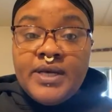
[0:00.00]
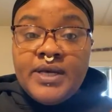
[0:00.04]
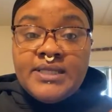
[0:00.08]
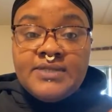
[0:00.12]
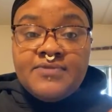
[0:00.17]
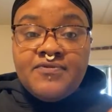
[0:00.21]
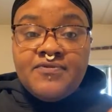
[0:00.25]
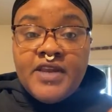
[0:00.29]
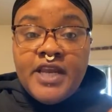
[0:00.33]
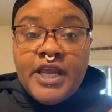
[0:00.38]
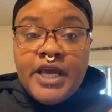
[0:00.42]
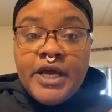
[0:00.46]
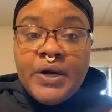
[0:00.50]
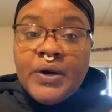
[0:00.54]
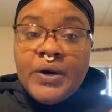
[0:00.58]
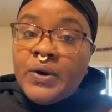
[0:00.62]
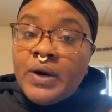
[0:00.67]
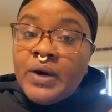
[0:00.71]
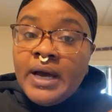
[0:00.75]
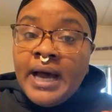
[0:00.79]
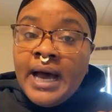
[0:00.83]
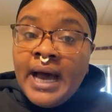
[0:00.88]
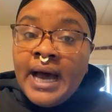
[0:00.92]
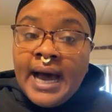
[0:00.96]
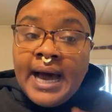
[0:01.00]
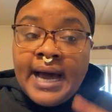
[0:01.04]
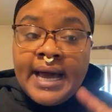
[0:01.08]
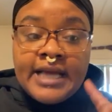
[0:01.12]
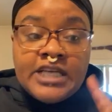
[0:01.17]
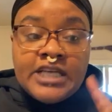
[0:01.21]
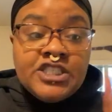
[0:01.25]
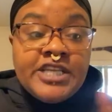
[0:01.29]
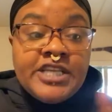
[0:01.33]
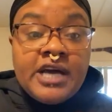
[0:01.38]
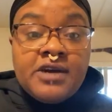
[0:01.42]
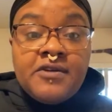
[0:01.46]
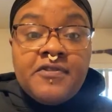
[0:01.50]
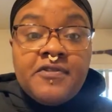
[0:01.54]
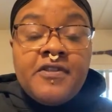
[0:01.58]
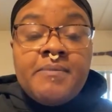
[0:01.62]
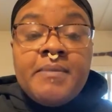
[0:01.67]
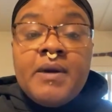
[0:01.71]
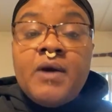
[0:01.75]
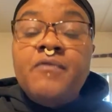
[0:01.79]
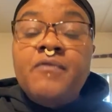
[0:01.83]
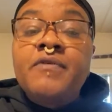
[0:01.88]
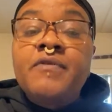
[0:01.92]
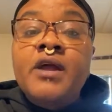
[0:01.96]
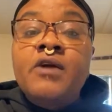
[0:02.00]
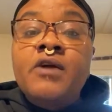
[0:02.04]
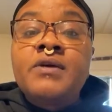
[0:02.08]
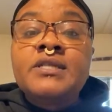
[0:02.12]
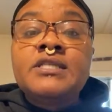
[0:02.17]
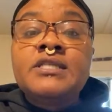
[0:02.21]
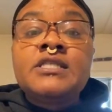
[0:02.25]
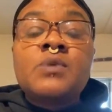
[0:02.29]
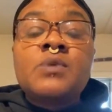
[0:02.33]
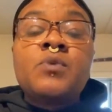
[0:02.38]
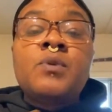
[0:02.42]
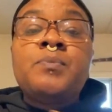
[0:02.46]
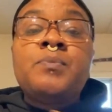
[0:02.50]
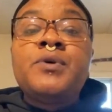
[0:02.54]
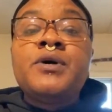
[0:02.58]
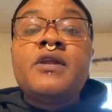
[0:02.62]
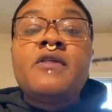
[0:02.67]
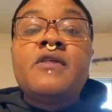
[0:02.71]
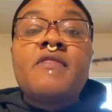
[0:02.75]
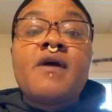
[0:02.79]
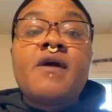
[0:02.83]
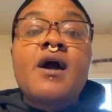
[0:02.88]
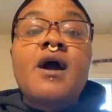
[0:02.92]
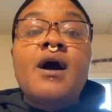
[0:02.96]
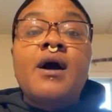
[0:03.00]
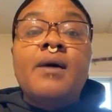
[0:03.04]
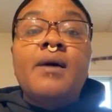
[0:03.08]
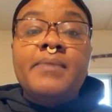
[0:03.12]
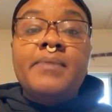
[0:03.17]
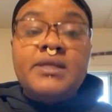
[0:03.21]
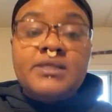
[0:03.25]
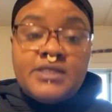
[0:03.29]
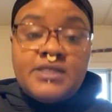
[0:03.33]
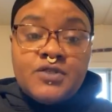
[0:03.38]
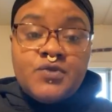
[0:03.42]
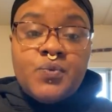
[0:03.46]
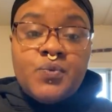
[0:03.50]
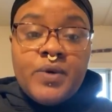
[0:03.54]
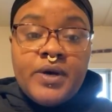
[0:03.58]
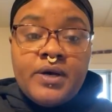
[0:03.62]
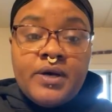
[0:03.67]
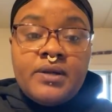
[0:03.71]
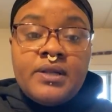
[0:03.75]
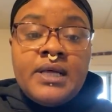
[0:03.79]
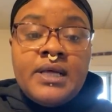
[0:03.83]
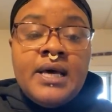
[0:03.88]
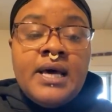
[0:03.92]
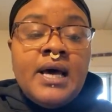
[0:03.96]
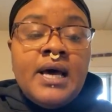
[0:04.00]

video. I shouted them out there and someone put in the comments as well.